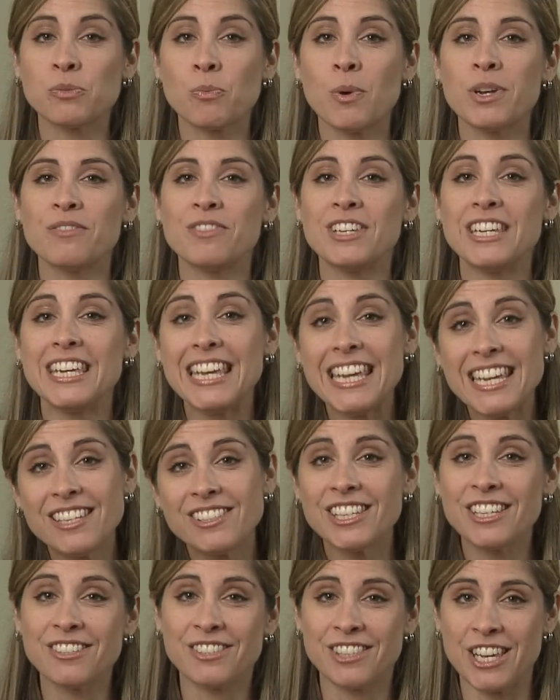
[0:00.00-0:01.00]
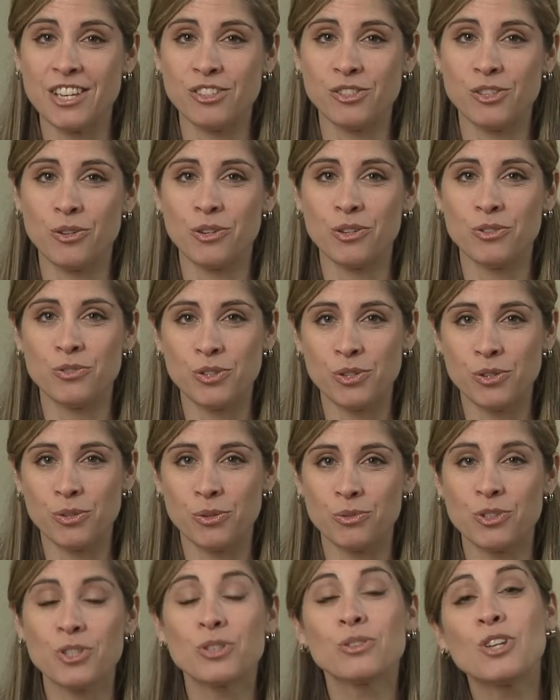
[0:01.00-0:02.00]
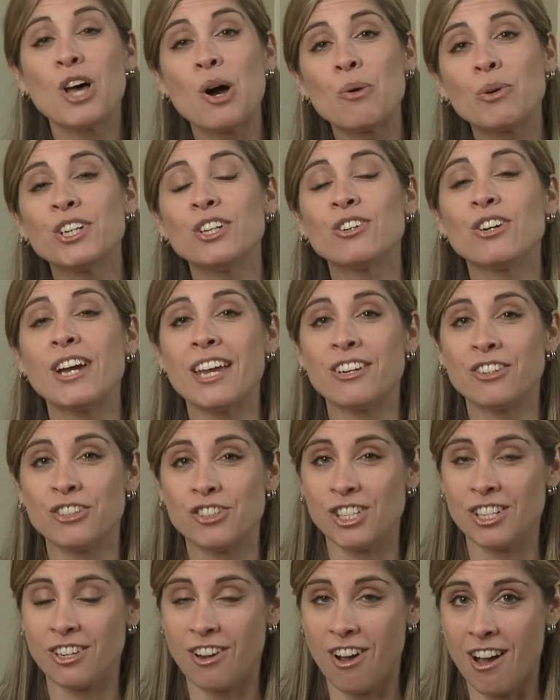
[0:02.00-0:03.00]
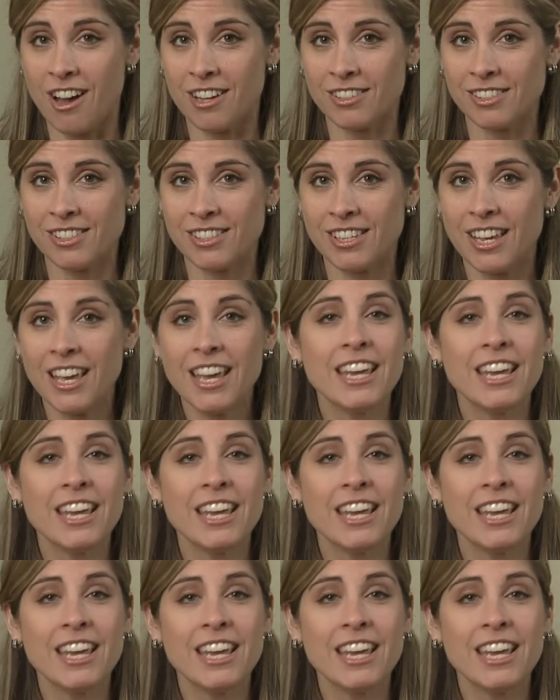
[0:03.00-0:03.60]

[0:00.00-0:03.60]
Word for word: is one of the easiest things you can do to lower your energy costs.